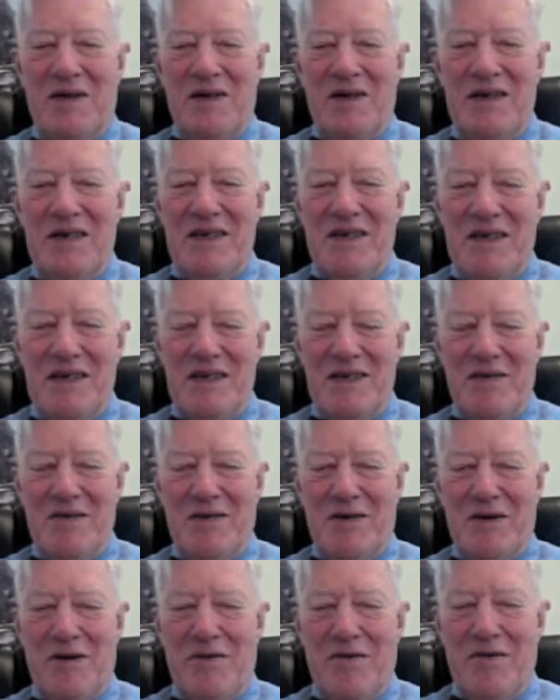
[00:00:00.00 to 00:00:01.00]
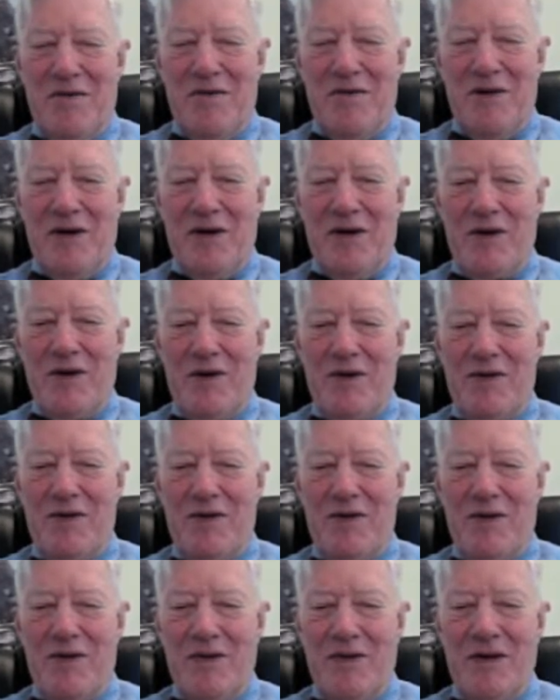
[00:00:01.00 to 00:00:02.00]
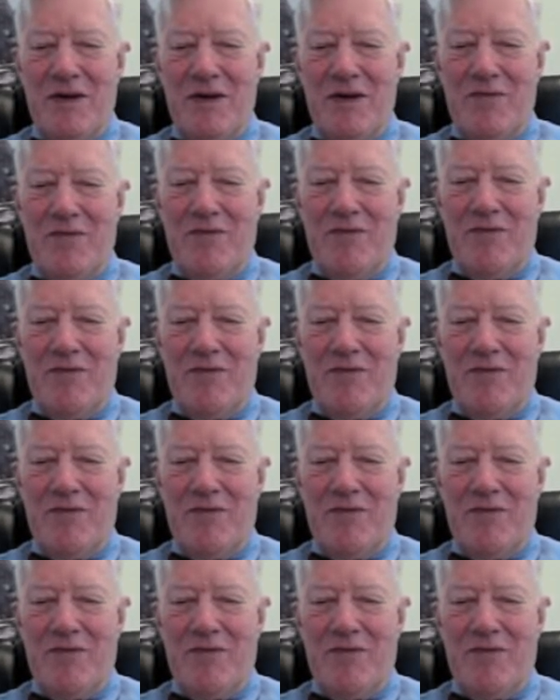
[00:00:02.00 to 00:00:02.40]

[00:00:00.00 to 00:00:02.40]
isn't the